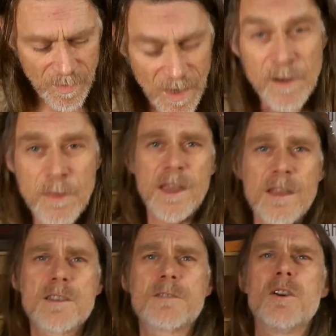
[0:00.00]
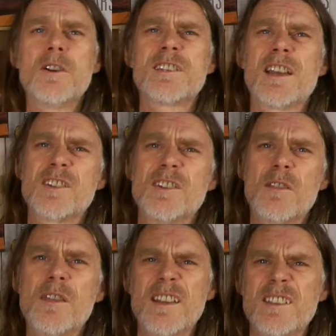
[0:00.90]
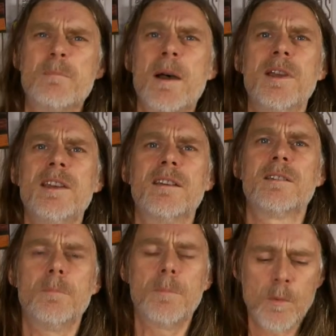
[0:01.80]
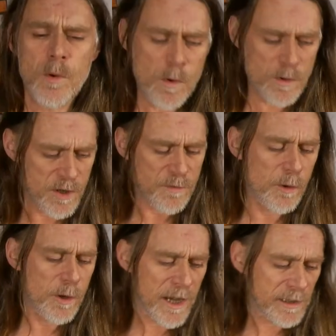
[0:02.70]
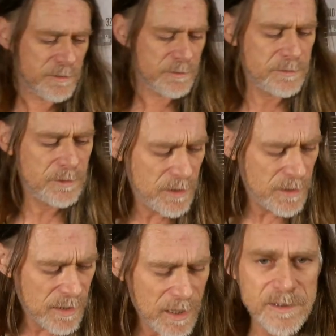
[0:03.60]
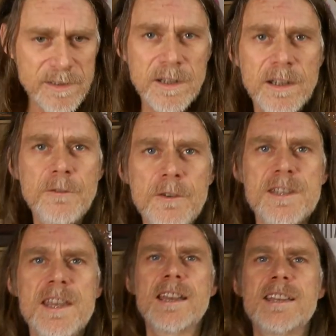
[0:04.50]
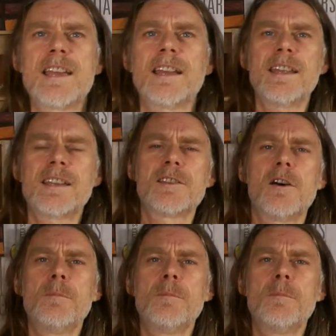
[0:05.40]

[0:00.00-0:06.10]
I think in this first section, I think that's about it. But we'll watch it through again. And if you see any techniques that